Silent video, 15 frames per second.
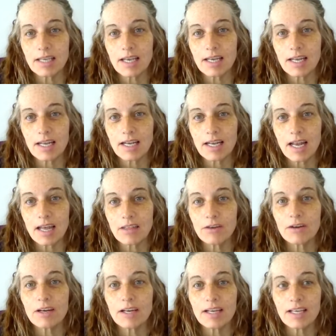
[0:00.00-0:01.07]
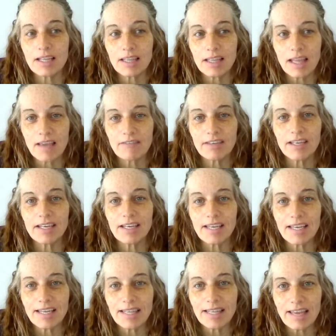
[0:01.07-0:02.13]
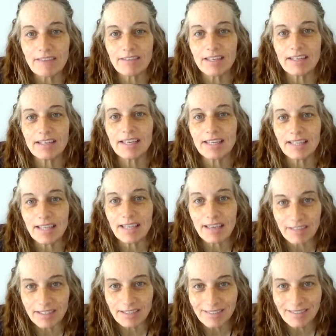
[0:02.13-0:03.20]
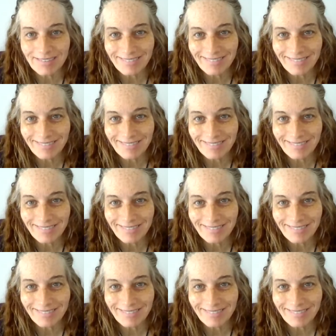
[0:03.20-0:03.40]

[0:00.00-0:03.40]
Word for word: in another 11, 11, 11.